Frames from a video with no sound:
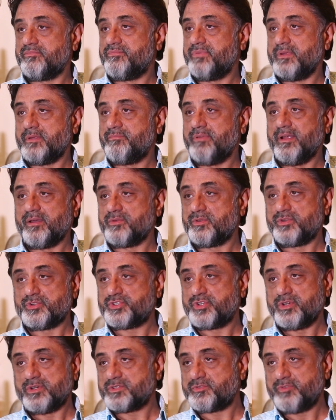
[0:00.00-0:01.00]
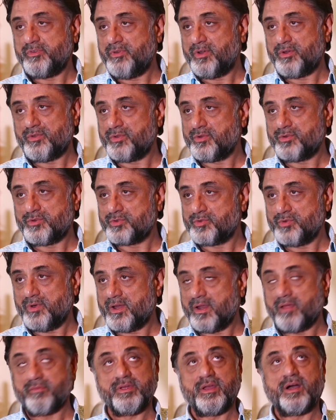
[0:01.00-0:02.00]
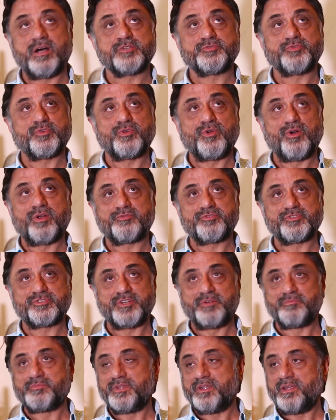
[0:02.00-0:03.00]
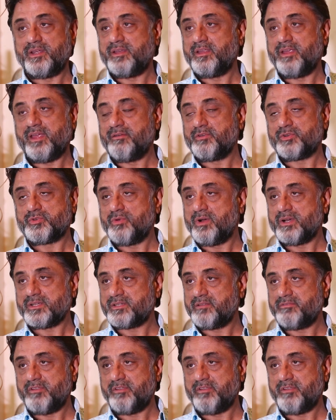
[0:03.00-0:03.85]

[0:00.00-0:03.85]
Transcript: we went to the church, we went to the Gurdwara, we asked for God for something and He gave it to us,